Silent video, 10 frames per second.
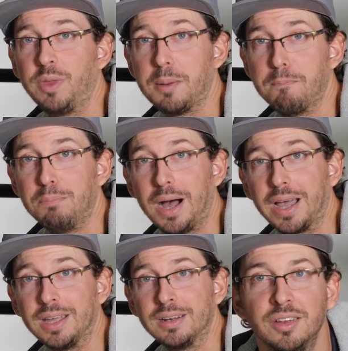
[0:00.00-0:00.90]
and
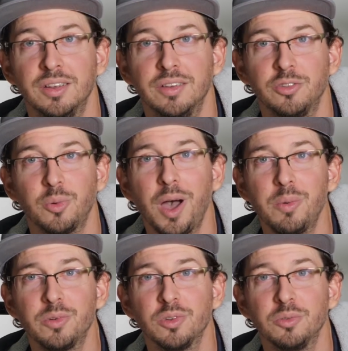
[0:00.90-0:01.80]
buy it. So I
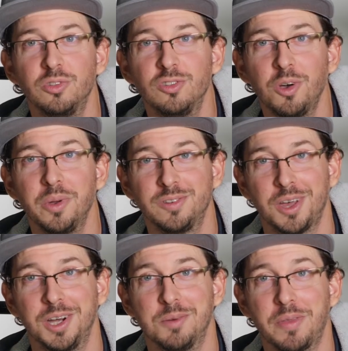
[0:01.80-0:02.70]
was so
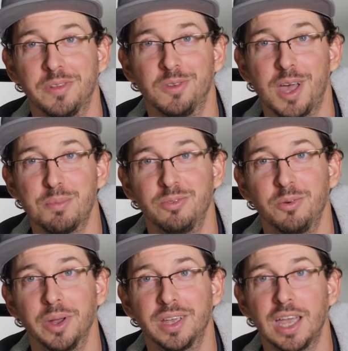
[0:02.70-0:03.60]
excited about this light
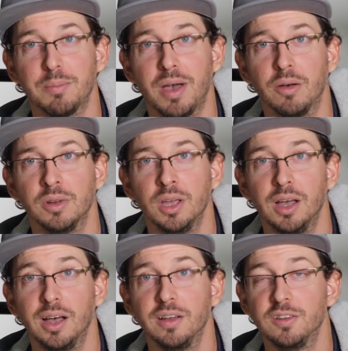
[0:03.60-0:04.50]
before it came out.
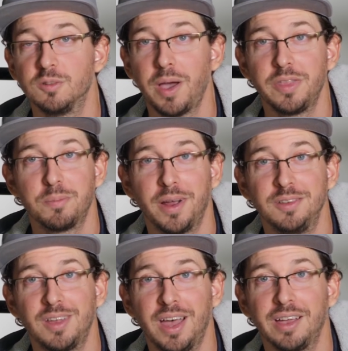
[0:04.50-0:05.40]
Despite the
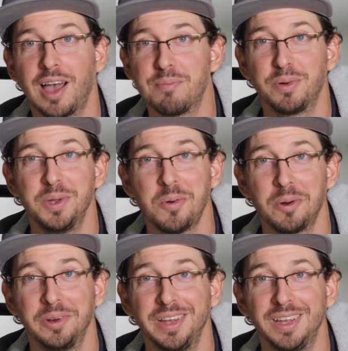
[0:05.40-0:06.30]
price tag, I
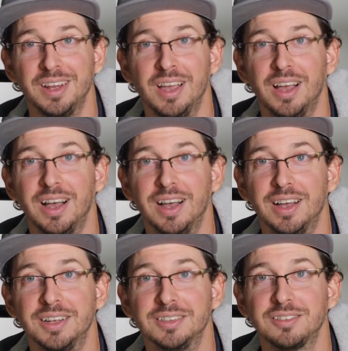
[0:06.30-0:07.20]
pre-ordered it
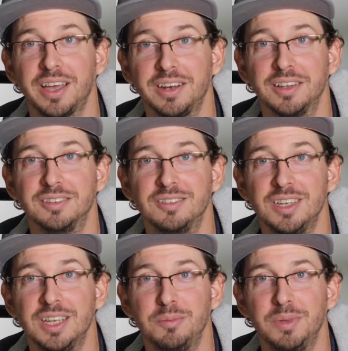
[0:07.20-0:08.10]
sight
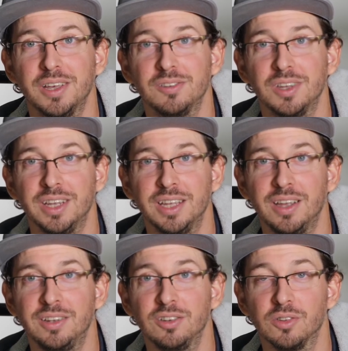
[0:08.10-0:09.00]
unseen because
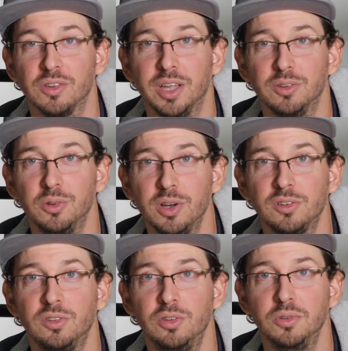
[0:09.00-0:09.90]
it
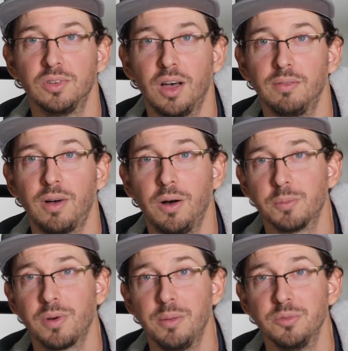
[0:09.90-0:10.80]
looked to solve all
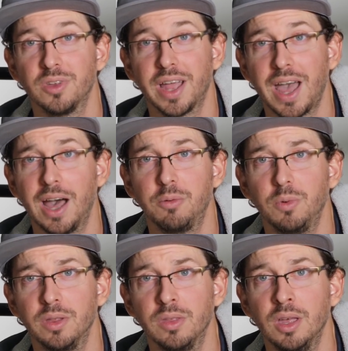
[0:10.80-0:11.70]
the problems that I had
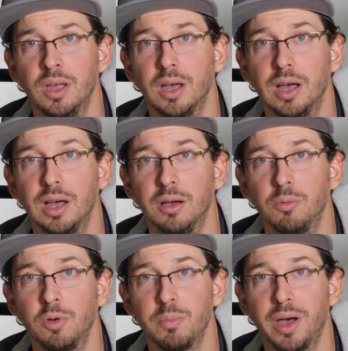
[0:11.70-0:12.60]
with
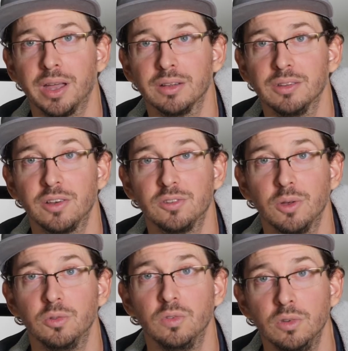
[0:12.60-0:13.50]
my
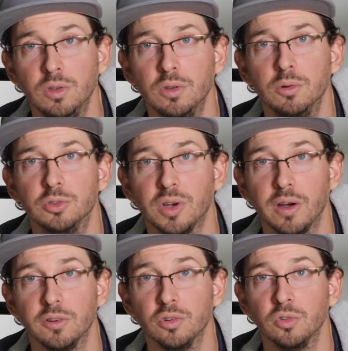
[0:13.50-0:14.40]
Luxos U
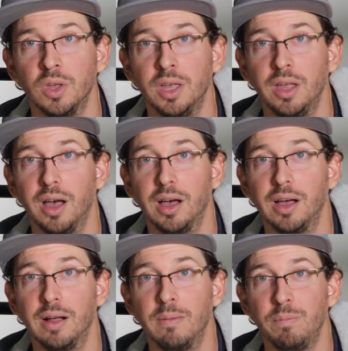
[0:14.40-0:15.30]
chargers.
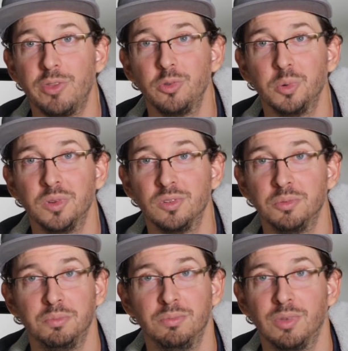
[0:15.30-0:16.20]
Those
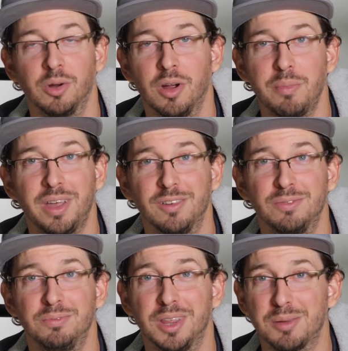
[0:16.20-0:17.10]
ones are made
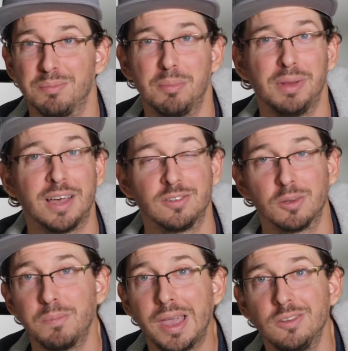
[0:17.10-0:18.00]
of like a
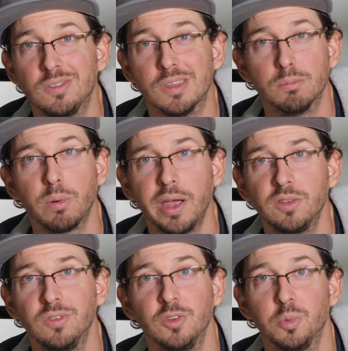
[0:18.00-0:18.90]
plastic base that
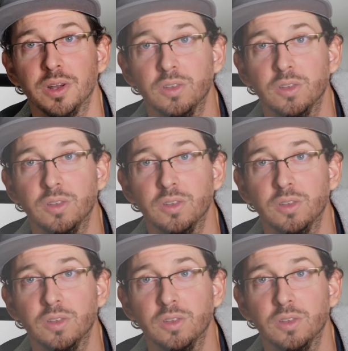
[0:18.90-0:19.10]
breaks. This one